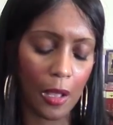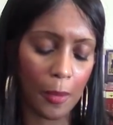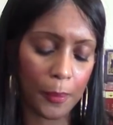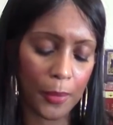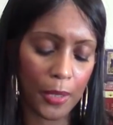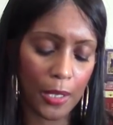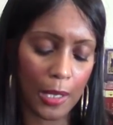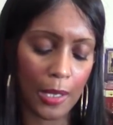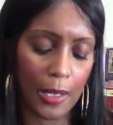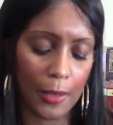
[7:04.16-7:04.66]

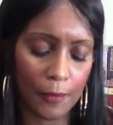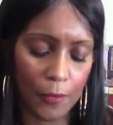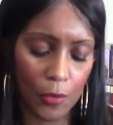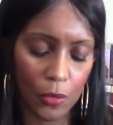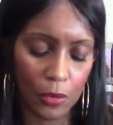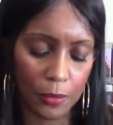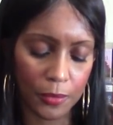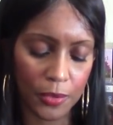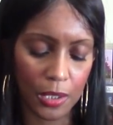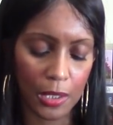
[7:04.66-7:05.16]
up here.
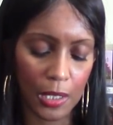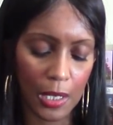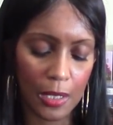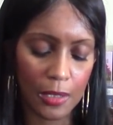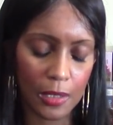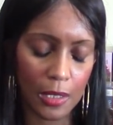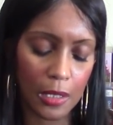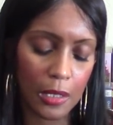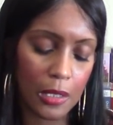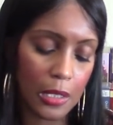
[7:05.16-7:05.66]
Oopsie
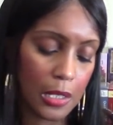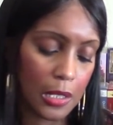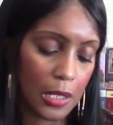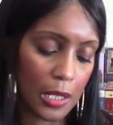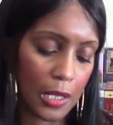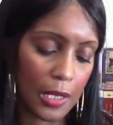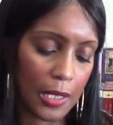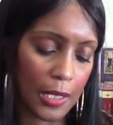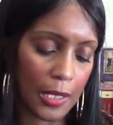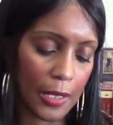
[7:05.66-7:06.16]
daisy.
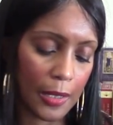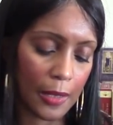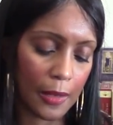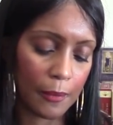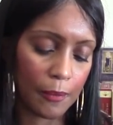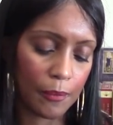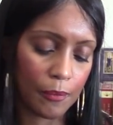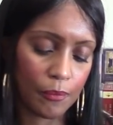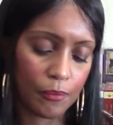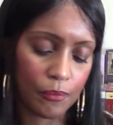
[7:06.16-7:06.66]

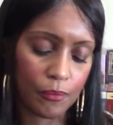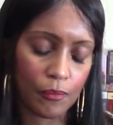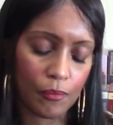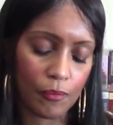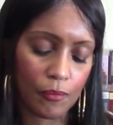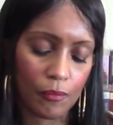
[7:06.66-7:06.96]
Um,